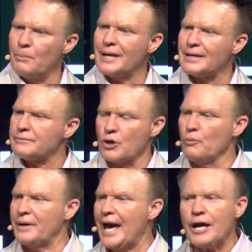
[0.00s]
don't
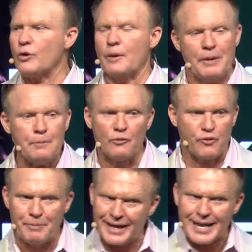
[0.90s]
be angry at people
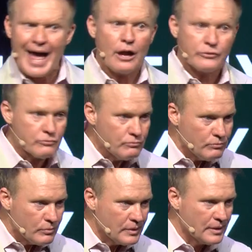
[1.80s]
for being loud.
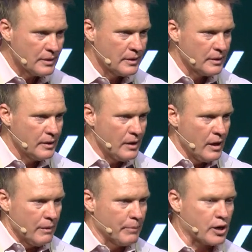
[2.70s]

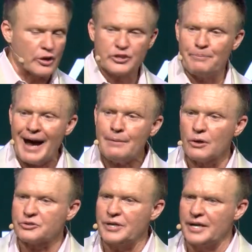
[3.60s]
Because the
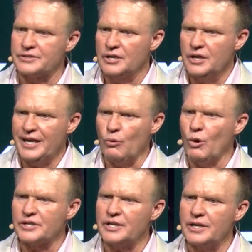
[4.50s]
Bible says it
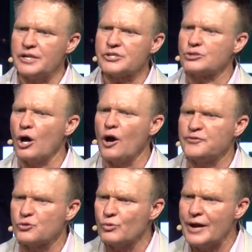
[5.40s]
wasn't in a
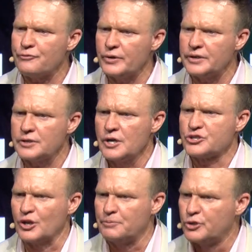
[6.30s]
soft,
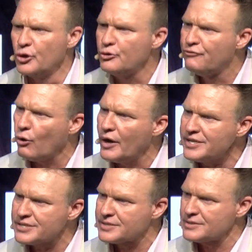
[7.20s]
reverent, subdued
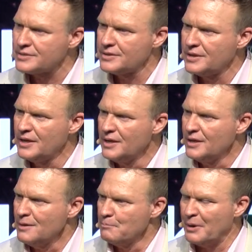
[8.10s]
voice,
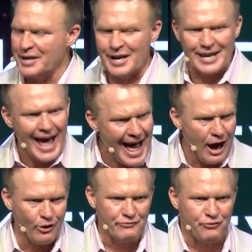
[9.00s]
but in a
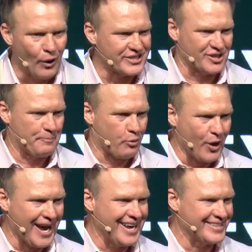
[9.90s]
loud voice of
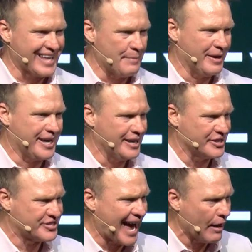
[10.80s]
praise, they begin
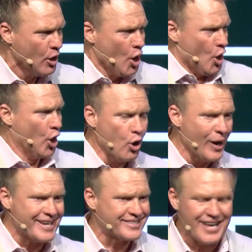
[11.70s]
to shout, "Who
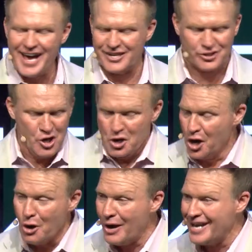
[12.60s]
is this?
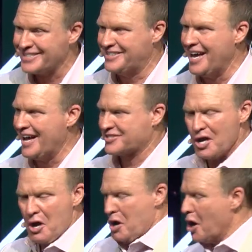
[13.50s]
Who is this?
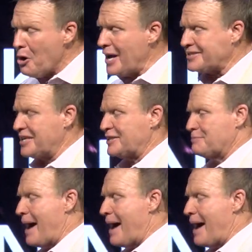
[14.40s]
Who is this